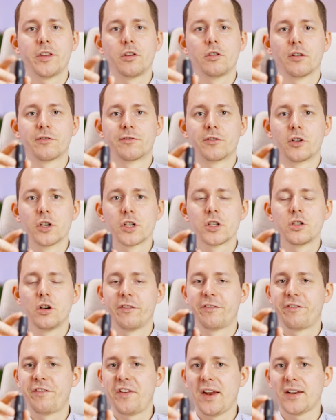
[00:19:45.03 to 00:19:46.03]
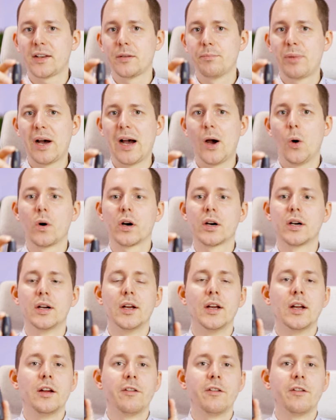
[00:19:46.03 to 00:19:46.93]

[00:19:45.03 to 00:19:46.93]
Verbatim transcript: the conversion of phantom power